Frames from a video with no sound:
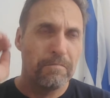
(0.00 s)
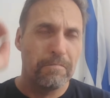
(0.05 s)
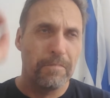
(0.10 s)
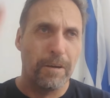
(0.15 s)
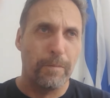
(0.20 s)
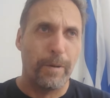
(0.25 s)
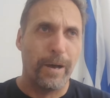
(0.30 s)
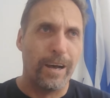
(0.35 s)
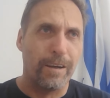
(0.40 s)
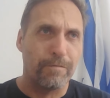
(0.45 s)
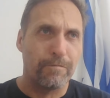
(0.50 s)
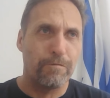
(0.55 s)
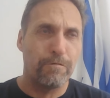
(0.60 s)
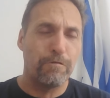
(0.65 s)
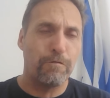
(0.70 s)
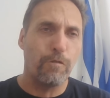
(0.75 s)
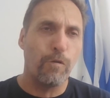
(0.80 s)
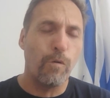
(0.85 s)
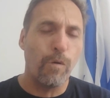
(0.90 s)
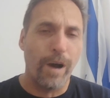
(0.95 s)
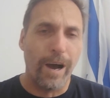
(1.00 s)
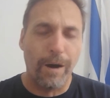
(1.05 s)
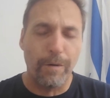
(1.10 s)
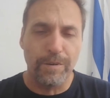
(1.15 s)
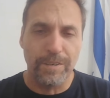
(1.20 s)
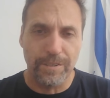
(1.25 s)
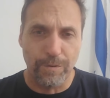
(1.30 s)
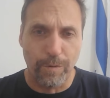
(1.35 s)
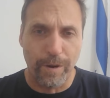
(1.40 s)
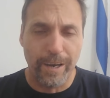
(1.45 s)
about four
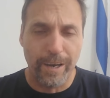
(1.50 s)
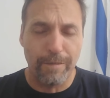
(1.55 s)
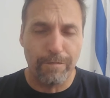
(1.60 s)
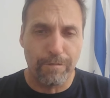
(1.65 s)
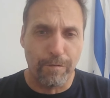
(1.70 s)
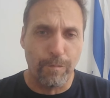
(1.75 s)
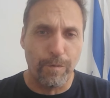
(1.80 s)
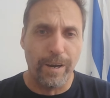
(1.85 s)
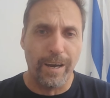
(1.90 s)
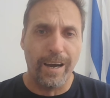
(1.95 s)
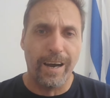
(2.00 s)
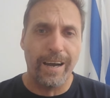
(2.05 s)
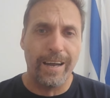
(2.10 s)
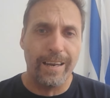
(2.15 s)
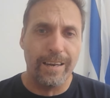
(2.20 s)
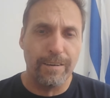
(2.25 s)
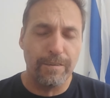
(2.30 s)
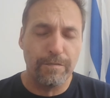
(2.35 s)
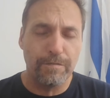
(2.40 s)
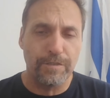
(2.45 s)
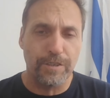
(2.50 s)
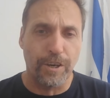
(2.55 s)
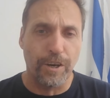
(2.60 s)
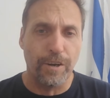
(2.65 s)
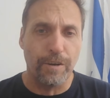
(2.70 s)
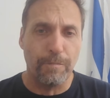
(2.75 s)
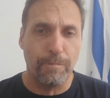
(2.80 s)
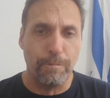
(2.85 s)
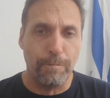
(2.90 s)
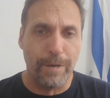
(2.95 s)
hours away from where I live to go
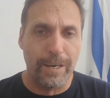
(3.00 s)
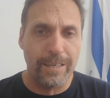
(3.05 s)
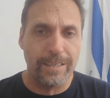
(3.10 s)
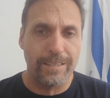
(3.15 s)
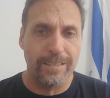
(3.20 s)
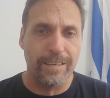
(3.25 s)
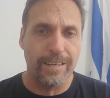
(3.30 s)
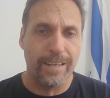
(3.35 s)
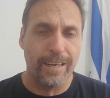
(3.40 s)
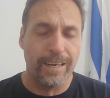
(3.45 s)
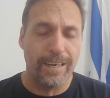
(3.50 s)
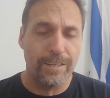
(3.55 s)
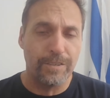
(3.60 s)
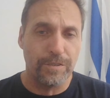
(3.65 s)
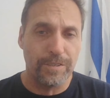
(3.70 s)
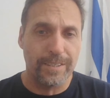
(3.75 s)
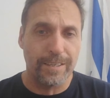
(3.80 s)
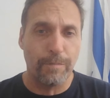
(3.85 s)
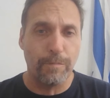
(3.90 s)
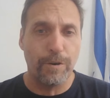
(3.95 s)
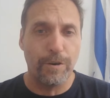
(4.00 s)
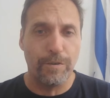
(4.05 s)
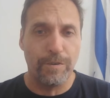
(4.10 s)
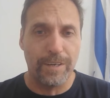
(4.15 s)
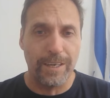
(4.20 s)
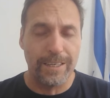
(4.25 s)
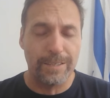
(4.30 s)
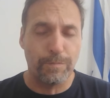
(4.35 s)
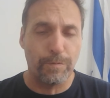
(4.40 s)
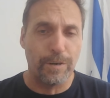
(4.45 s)
and minister there to someone who
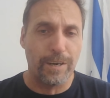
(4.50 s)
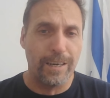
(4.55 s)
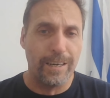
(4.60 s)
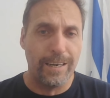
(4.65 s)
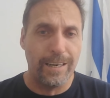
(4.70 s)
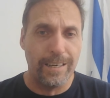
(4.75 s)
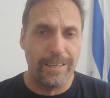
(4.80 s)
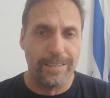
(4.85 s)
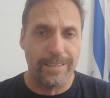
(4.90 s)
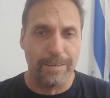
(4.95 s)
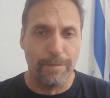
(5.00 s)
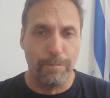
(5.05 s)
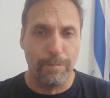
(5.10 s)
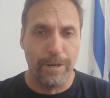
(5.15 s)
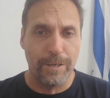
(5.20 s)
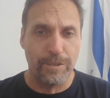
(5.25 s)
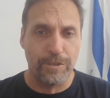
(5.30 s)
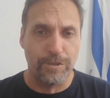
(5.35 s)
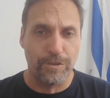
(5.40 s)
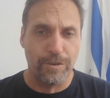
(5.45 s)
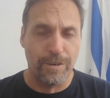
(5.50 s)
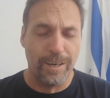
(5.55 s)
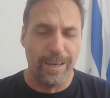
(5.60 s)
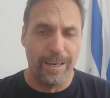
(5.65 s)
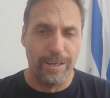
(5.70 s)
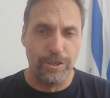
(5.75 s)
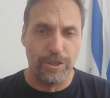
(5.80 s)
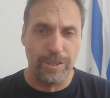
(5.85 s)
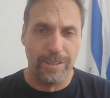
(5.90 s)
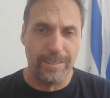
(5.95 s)
desperately needs some ministry
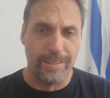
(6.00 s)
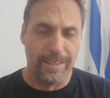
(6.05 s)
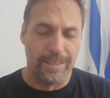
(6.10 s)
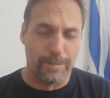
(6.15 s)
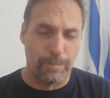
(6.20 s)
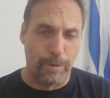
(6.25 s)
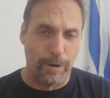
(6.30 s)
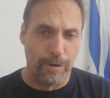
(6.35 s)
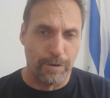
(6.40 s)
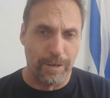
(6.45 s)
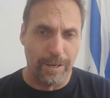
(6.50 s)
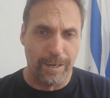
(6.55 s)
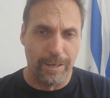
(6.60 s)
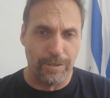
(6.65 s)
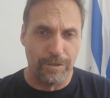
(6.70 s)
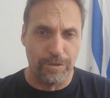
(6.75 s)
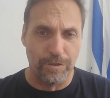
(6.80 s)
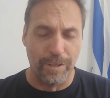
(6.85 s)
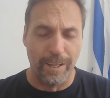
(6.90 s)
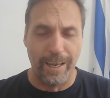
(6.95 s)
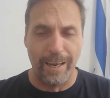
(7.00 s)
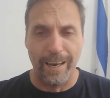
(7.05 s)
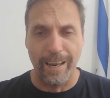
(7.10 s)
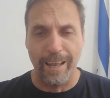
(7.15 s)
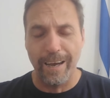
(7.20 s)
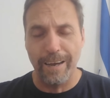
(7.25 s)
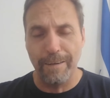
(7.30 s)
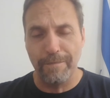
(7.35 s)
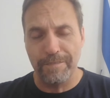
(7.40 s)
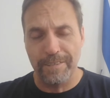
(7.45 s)
and Jesus spoken into their
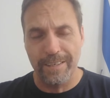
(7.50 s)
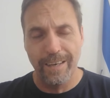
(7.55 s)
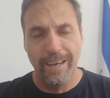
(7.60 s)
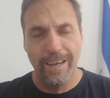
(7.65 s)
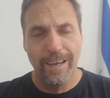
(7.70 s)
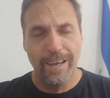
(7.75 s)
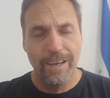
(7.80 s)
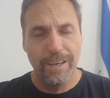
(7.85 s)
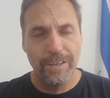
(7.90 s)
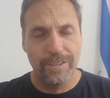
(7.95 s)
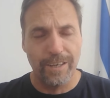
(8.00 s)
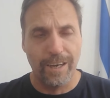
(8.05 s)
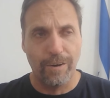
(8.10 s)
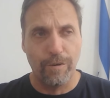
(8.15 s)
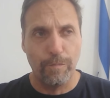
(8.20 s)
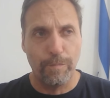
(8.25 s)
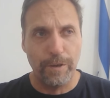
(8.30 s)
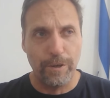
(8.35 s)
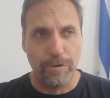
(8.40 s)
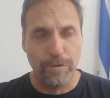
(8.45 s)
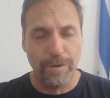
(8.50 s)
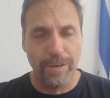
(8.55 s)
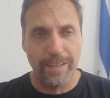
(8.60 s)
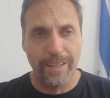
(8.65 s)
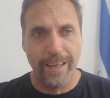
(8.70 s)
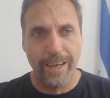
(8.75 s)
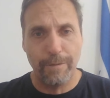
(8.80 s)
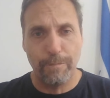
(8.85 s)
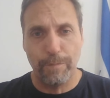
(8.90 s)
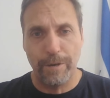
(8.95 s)
lives. So I'll be doing
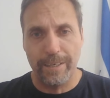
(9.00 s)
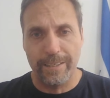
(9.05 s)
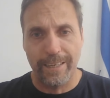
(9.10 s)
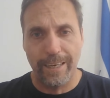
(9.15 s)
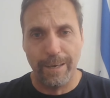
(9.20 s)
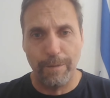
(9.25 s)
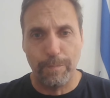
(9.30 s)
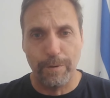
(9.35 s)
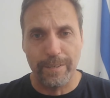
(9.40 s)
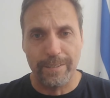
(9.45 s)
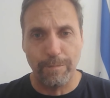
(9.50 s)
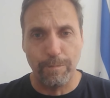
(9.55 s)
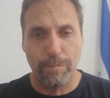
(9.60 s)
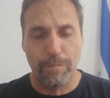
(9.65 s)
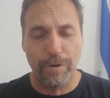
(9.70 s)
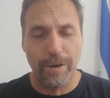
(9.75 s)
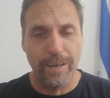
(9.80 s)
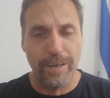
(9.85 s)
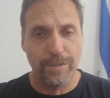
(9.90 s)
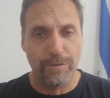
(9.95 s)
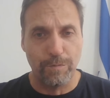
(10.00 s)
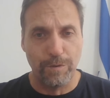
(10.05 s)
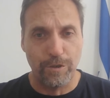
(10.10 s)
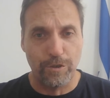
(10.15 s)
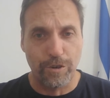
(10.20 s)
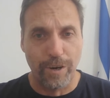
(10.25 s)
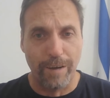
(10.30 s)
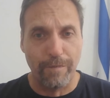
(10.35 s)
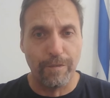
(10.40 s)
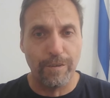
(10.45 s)
that. Please keep us in prayer as we
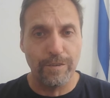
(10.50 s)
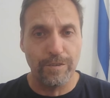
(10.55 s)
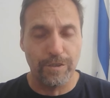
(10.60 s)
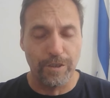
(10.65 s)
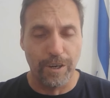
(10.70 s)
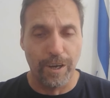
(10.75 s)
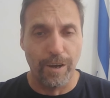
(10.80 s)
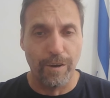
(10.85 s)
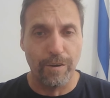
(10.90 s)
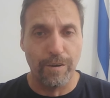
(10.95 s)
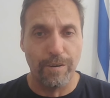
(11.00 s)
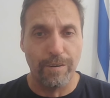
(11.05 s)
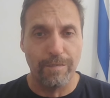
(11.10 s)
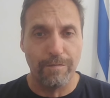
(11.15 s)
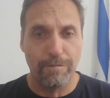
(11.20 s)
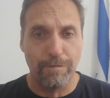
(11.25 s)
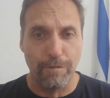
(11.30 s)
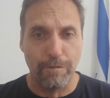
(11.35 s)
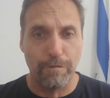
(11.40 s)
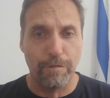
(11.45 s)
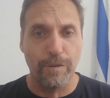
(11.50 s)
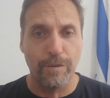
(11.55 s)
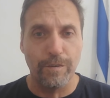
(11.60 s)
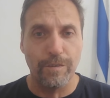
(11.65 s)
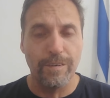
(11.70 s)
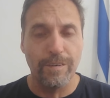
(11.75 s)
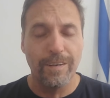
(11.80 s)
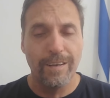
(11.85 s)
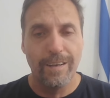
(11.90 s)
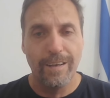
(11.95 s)
travel to go and
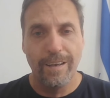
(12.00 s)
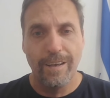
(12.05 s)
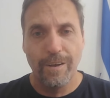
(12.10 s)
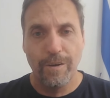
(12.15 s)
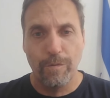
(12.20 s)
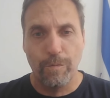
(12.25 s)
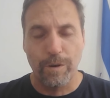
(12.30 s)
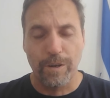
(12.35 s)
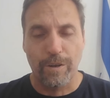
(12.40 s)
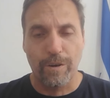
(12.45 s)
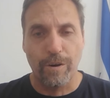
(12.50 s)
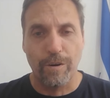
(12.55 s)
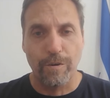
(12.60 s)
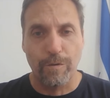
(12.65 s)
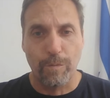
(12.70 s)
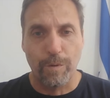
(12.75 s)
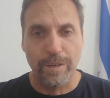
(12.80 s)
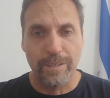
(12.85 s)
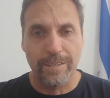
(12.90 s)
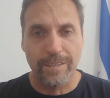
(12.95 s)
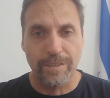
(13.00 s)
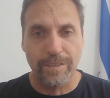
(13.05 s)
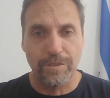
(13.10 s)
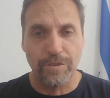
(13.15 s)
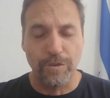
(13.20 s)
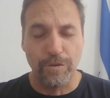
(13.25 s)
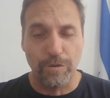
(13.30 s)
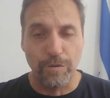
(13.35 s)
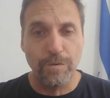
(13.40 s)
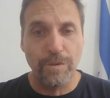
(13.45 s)
fulfill what God wants us
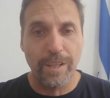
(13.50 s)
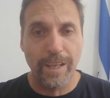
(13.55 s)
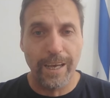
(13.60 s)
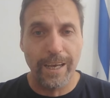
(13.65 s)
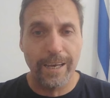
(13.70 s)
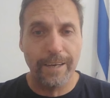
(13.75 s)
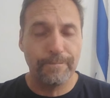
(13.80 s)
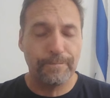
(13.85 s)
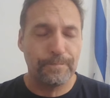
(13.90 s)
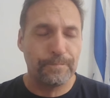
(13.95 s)
to do there